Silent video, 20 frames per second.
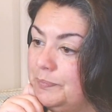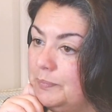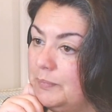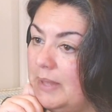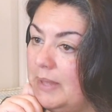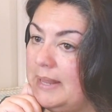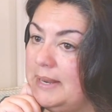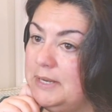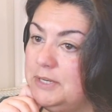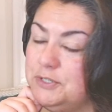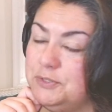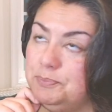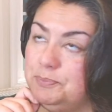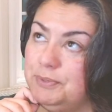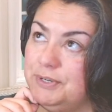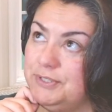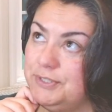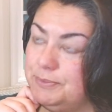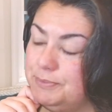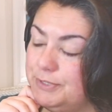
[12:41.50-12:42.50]
And it just
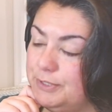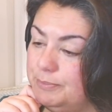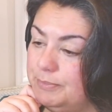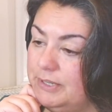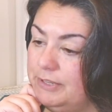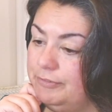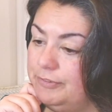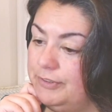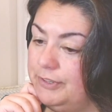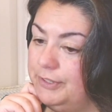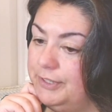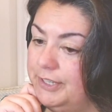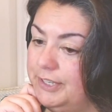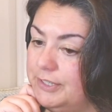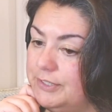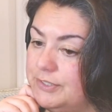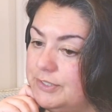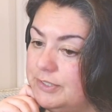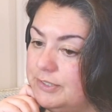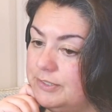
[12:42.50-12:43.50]
brings up so many
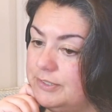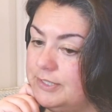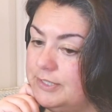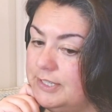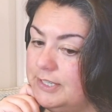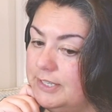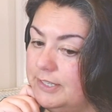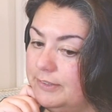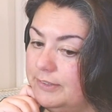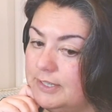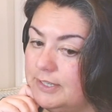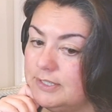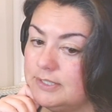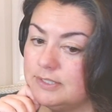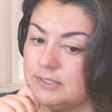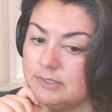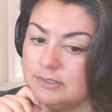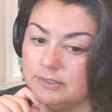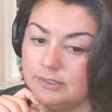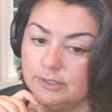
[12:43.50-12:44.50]
feelings seeing
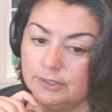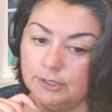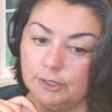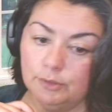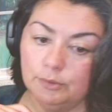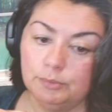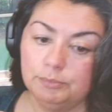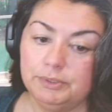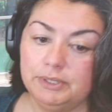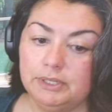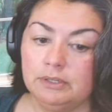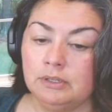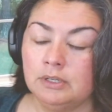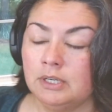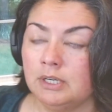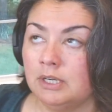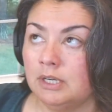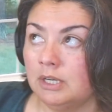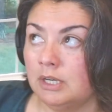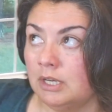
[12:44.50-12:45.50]
this. You know, I mean,
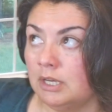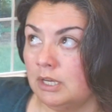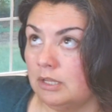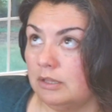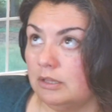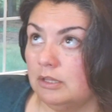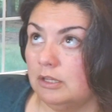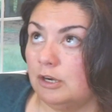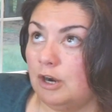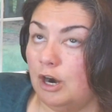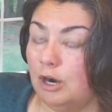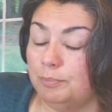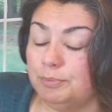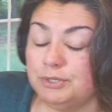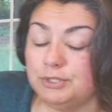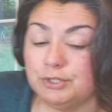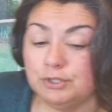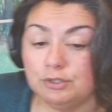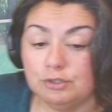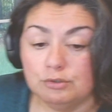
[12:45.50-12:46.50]
the
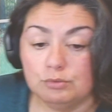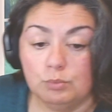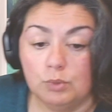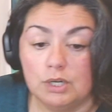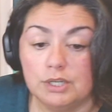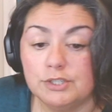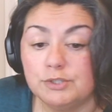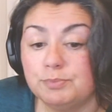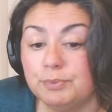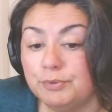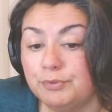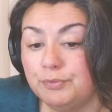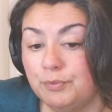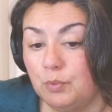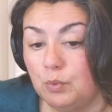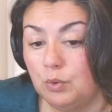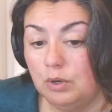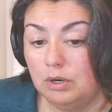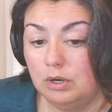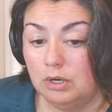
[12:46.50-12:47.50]
Carpenters was
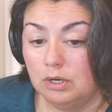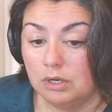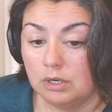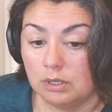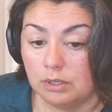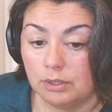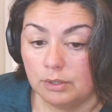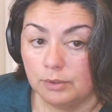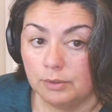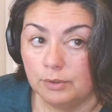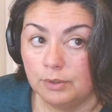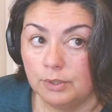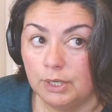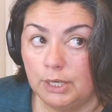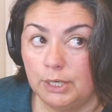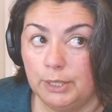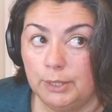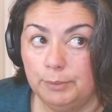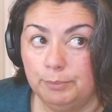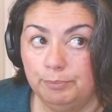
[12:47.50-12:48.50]
before
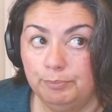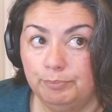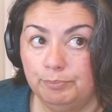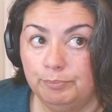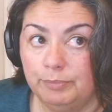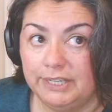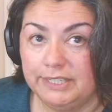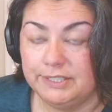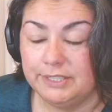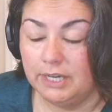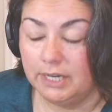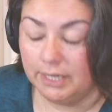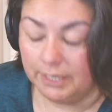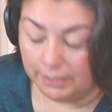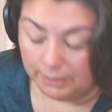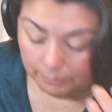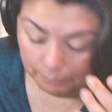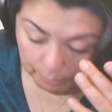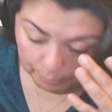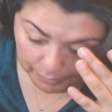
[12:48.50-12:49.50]
my
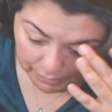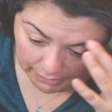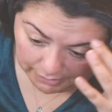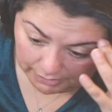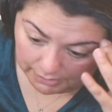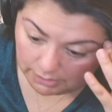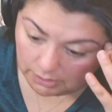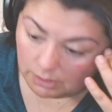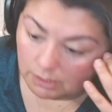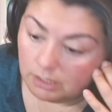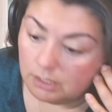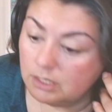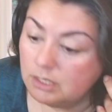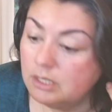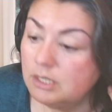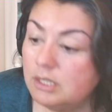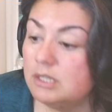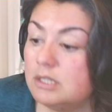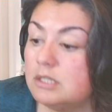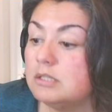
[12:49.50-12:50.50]
time, but
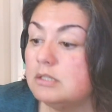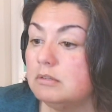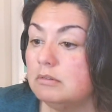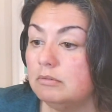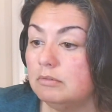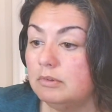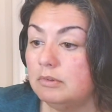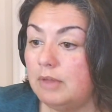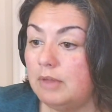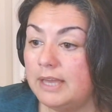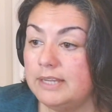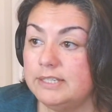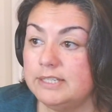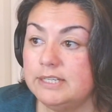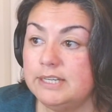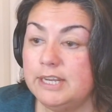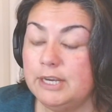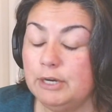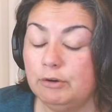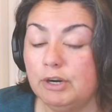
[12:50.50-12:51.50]
I did
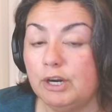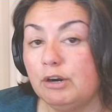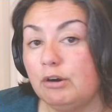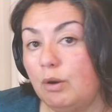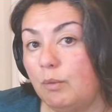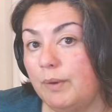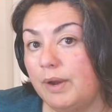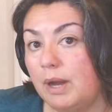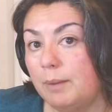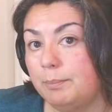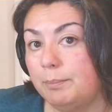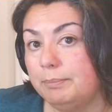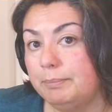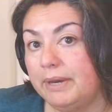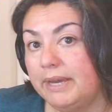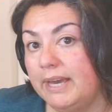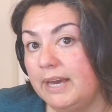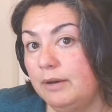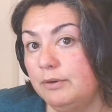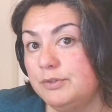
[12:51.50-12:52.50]
hear it growing up in
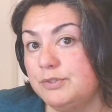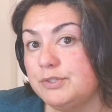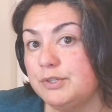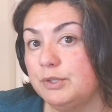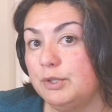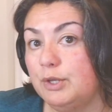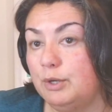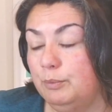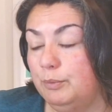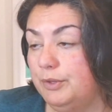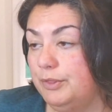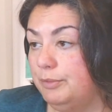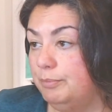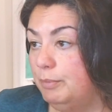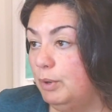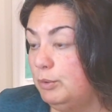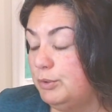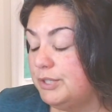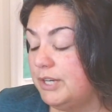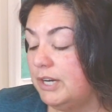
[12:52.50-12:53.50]
my house, along with
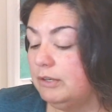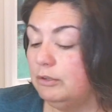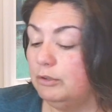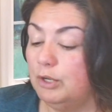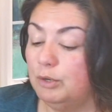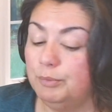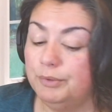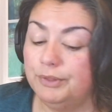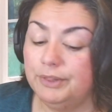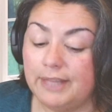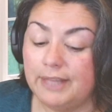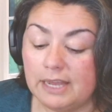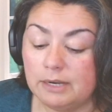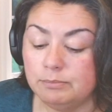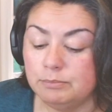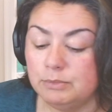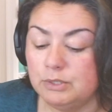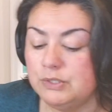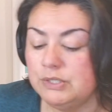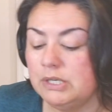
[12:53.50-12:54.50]
Motown, along with
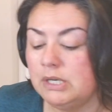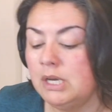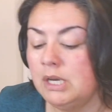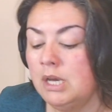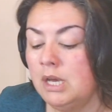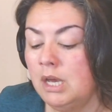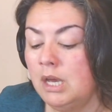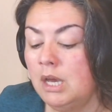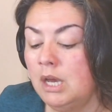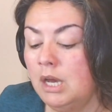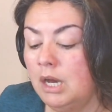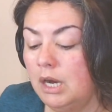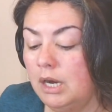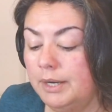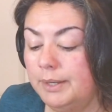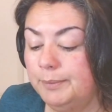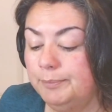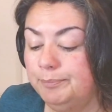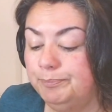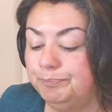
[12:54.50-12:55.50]
Latin music.
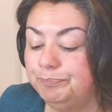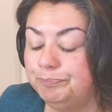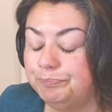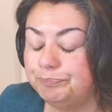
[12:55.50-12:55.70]
And